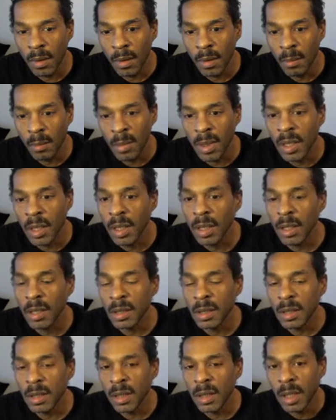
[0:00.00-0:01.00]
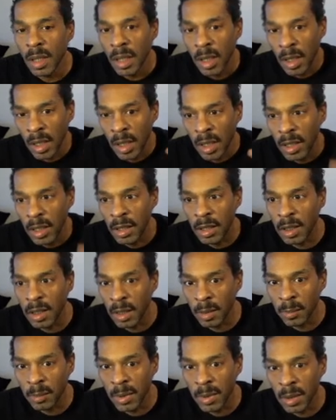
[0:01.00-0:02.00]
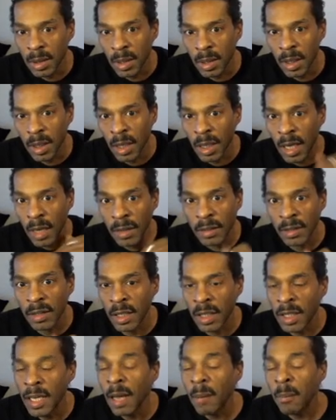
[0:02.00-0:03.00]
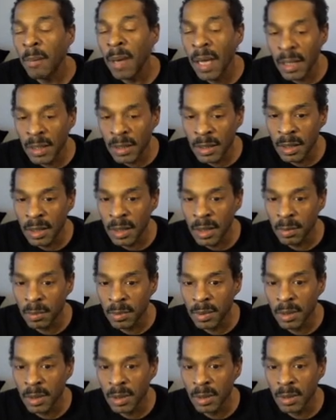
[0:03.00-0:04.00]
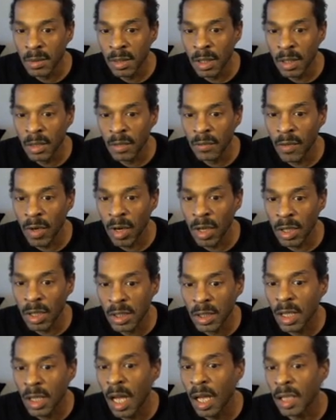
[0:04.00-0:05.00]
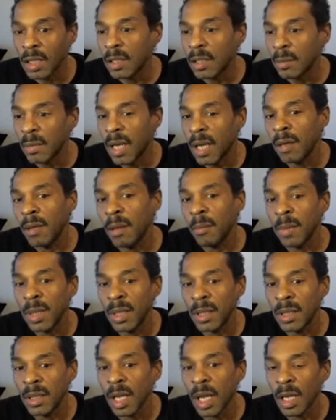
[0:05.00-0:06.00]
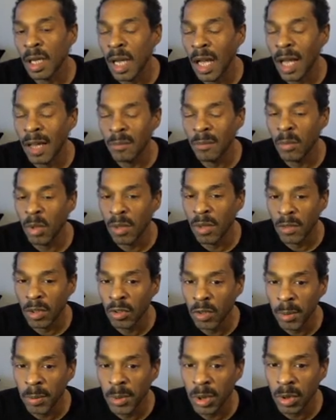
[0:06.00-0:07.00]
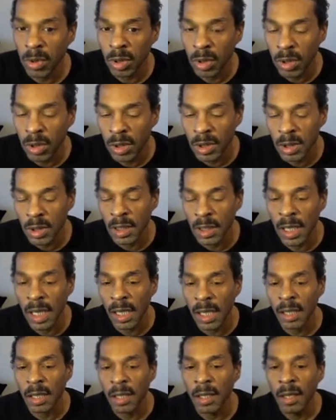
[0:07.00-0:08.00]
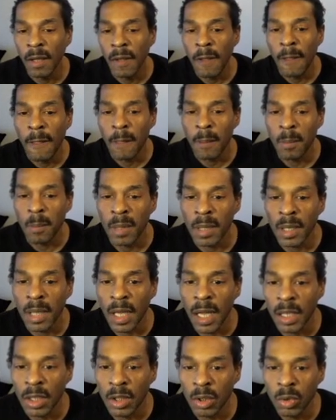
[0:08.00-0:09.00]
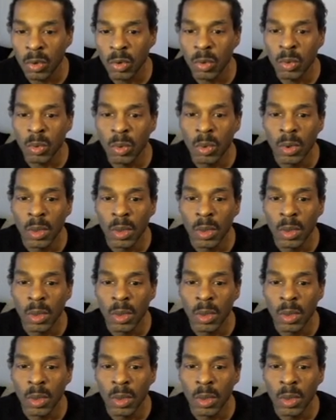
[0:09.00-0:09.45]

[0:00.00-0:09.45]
because it dipped, and I did not buy the dips as far as stocks. I'm not a big stock guy. I'm more of a cryptocurrency guy, but I do